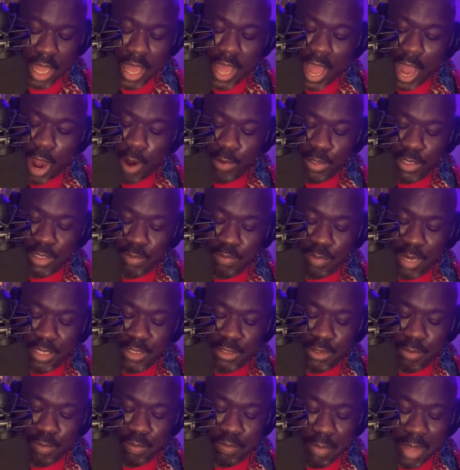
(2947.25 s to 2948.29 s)
Our
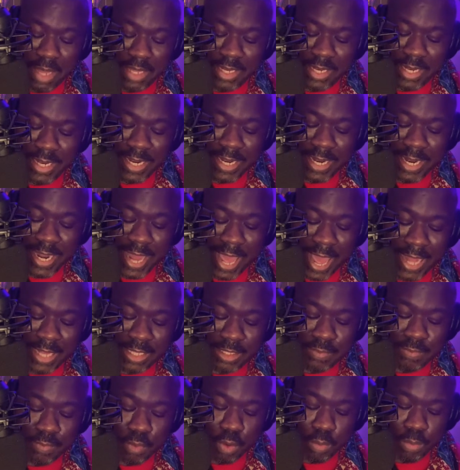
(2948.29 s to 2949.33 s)
special melanin enhanced
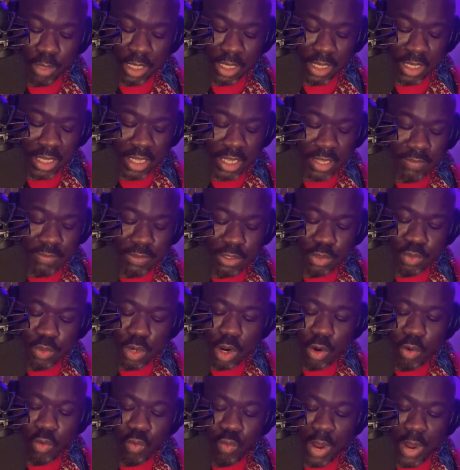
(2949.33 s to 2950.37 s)
formula gives you a
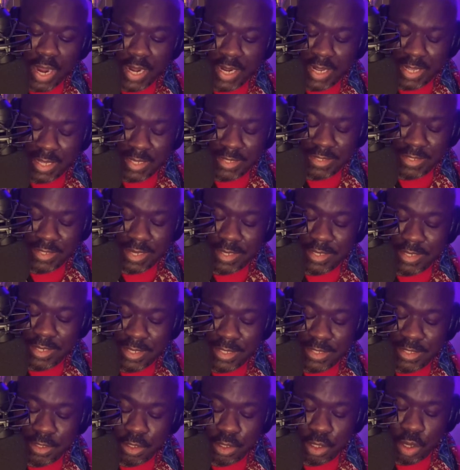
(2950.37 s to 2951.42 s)
radiant sun
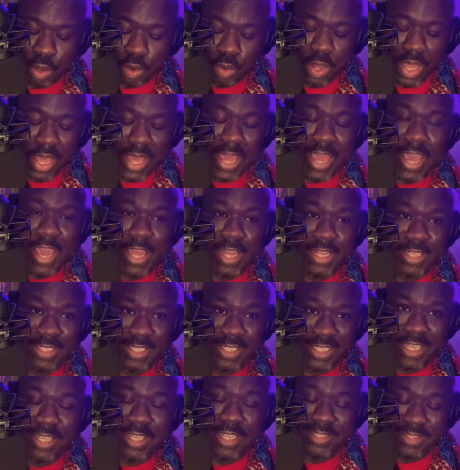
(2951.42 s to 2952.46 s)
kissed glow in
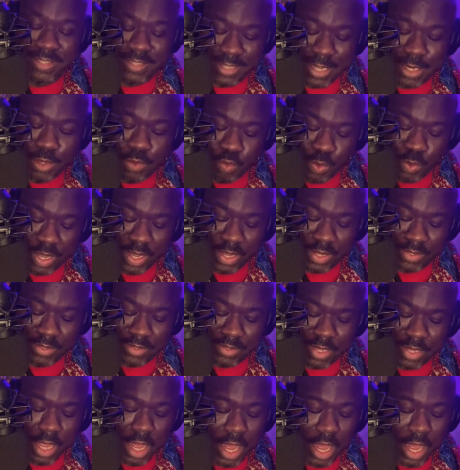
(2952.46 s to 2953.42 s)
just 10 weeks.